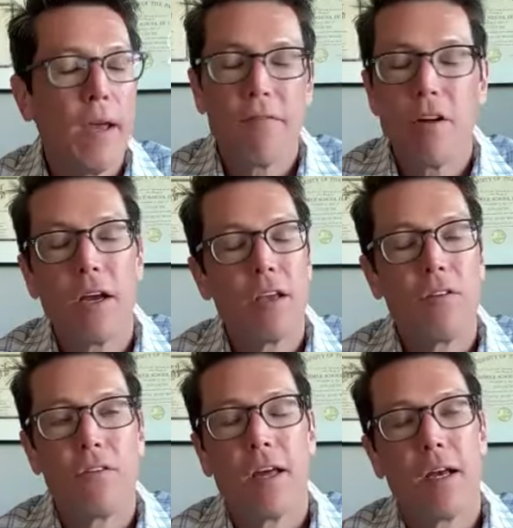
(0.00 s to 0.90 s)
um, have not
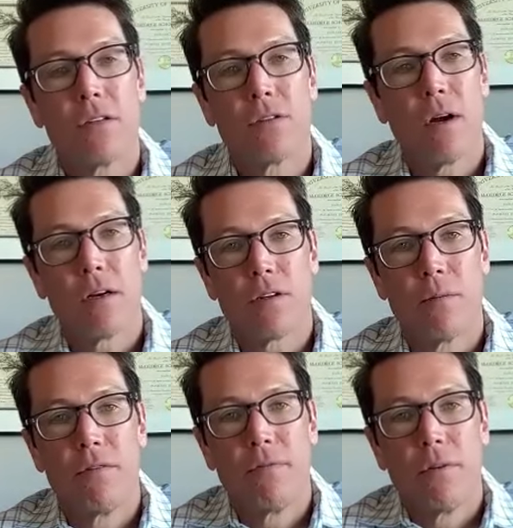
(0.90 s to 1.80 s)
used yeah, that not structure
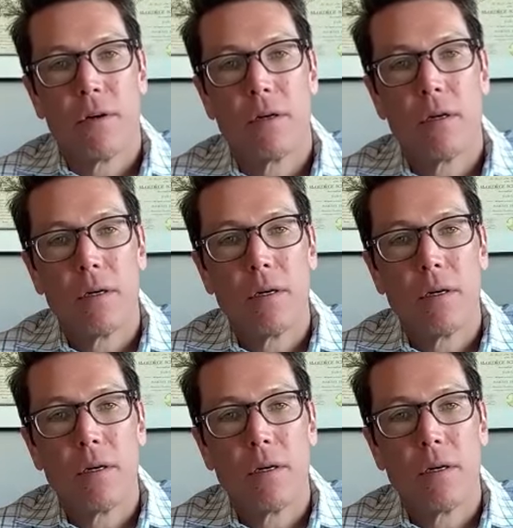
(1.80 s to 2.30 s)
done. before. Okay.